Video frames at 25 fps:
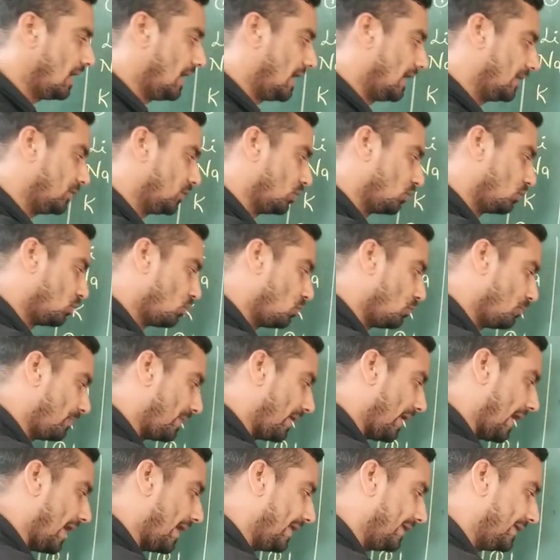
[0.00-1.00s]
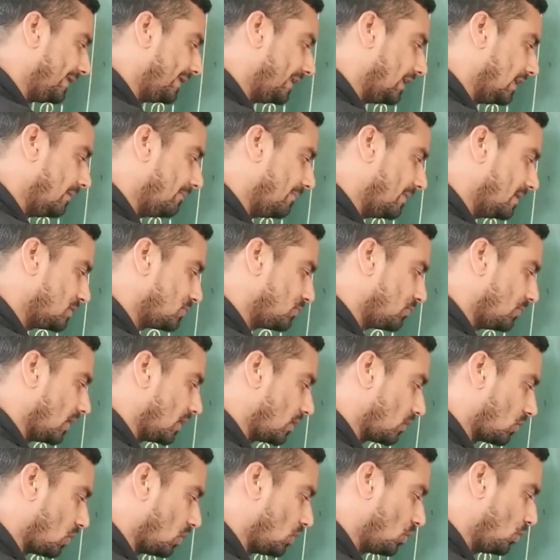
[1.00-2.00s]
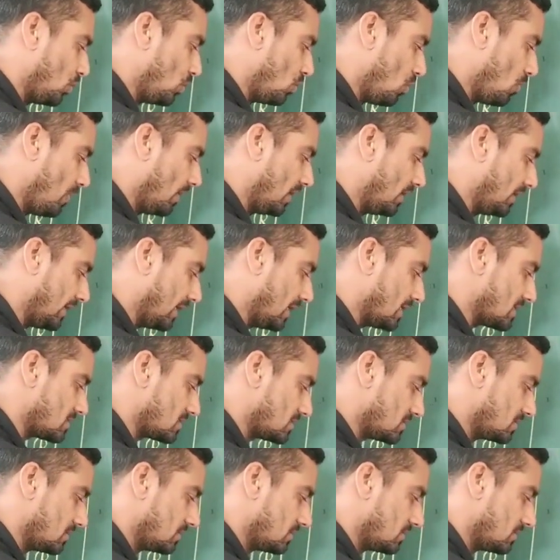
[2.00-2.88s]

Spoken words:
And the group 18 elements we are called noble gas.